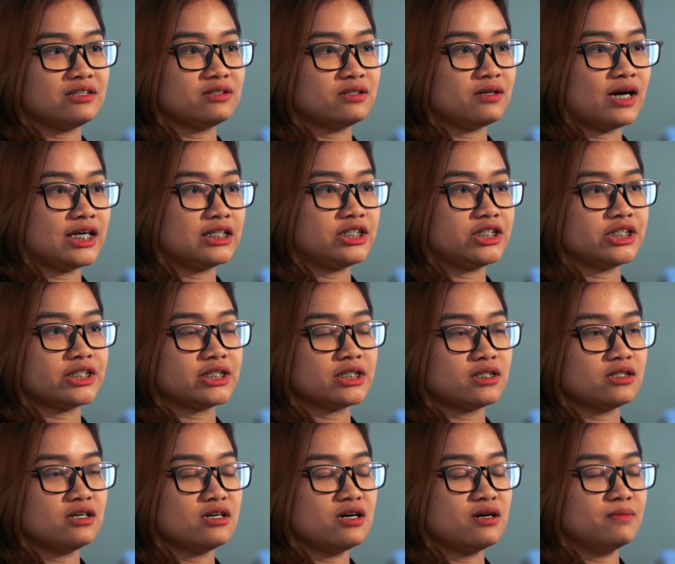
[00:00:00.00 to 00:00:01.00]
so I took
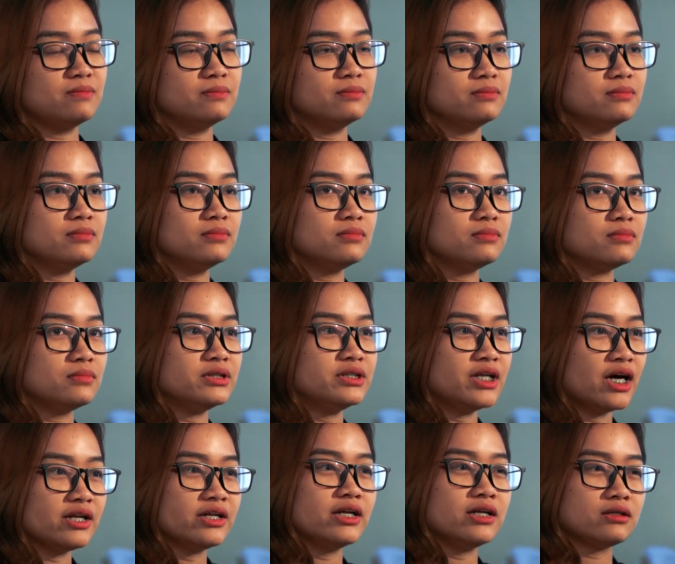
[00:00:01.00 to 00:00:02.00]
some
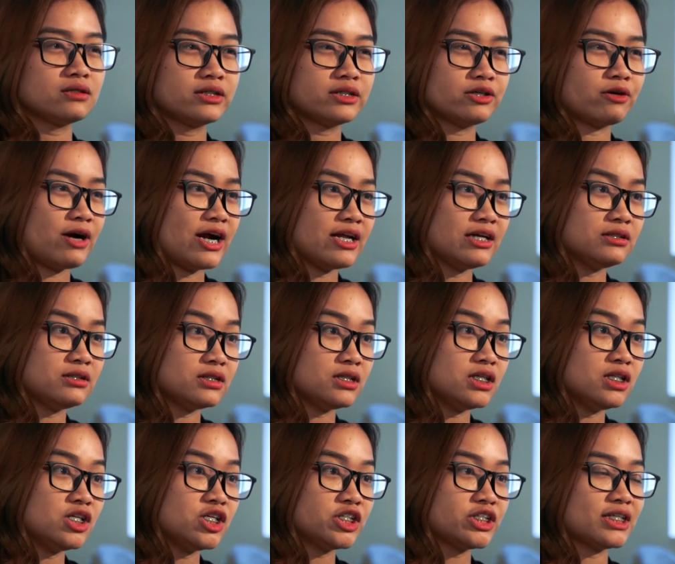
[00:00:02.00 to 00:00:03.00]
non-credit
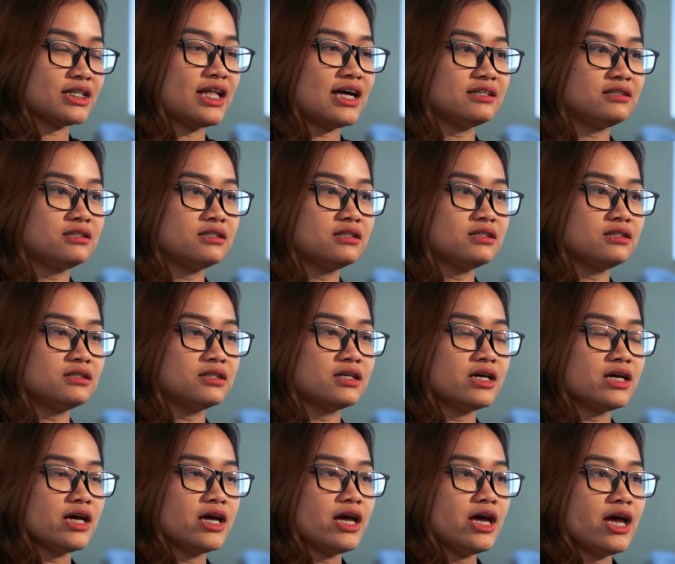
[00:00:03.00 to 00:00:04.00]
English classes,
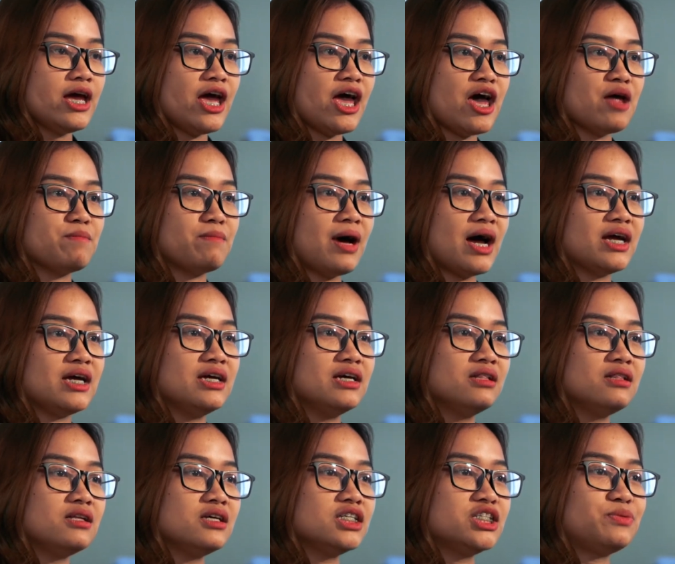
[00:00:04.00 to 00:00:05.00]
and my
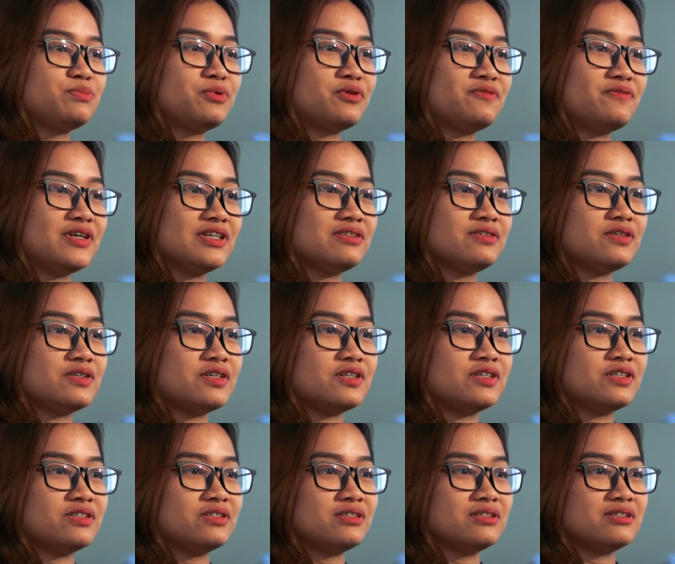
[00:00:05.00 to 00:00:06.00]
English
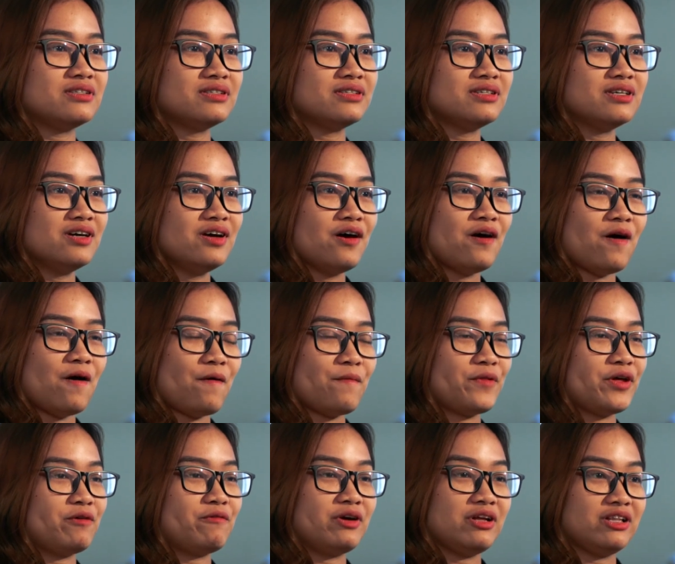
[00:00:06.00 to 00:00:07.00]
professors,
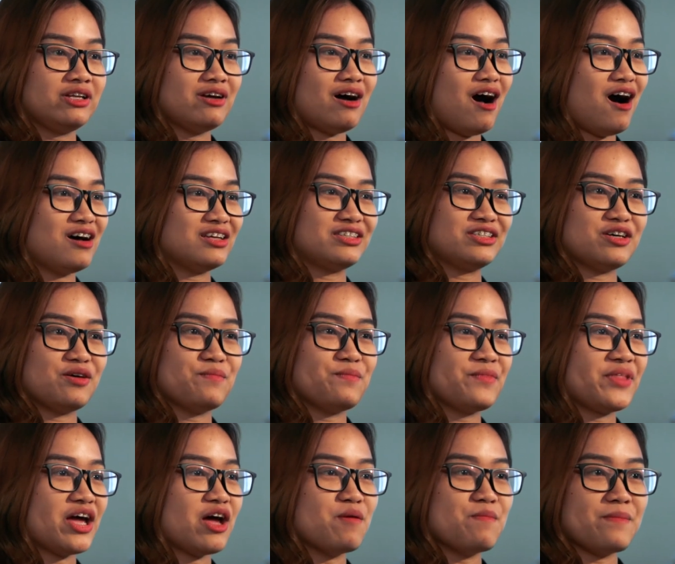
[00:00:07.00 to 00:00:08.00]
they're really awesome. They're